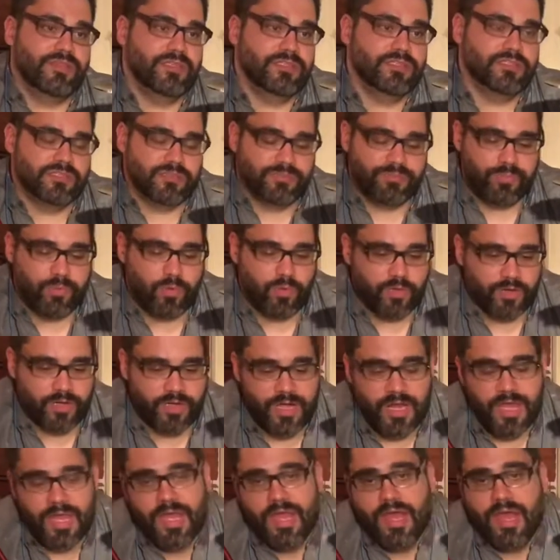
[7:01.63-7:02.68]
that you
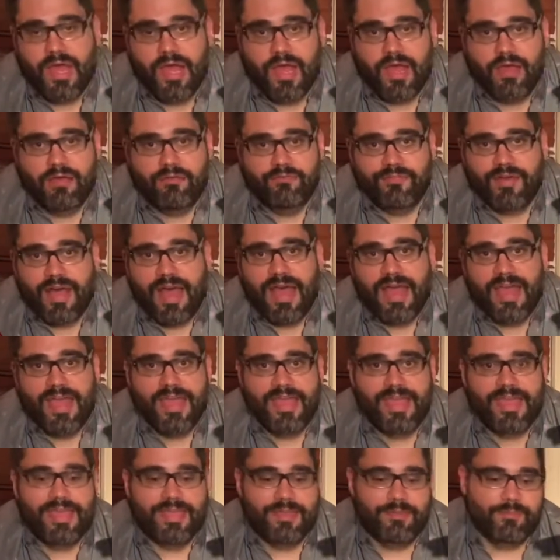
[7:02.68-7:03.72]
support
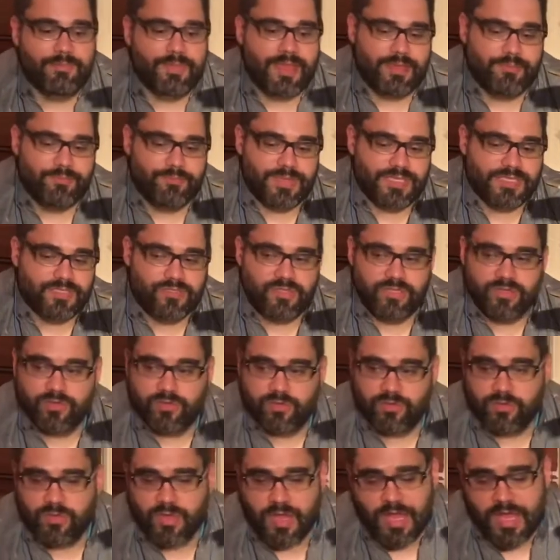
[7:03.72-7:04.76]
Vahe and
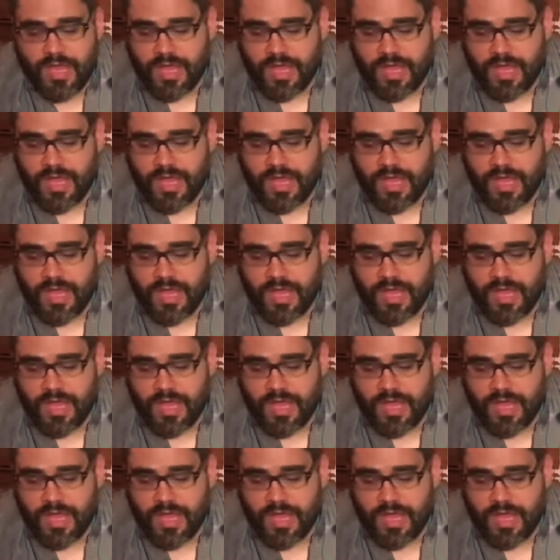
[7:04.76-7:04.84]
B2.